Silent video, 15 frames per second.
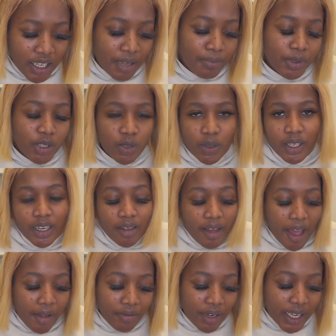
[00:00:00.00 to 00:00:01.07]
and in between I'll
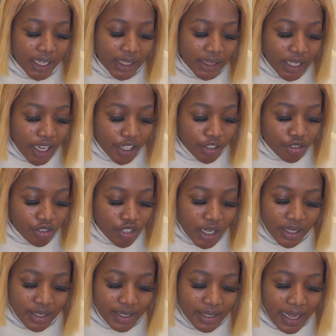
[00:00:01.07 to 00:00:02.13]
have like lunch
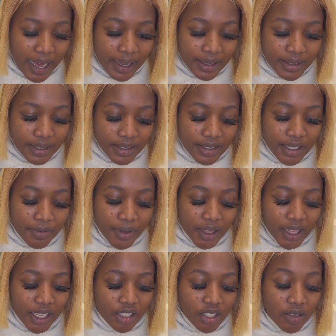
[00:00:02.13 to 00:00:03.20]
and snacks and stuff
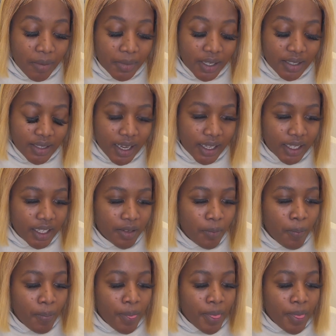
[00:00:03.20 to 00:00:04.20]
like that. So I'm excited,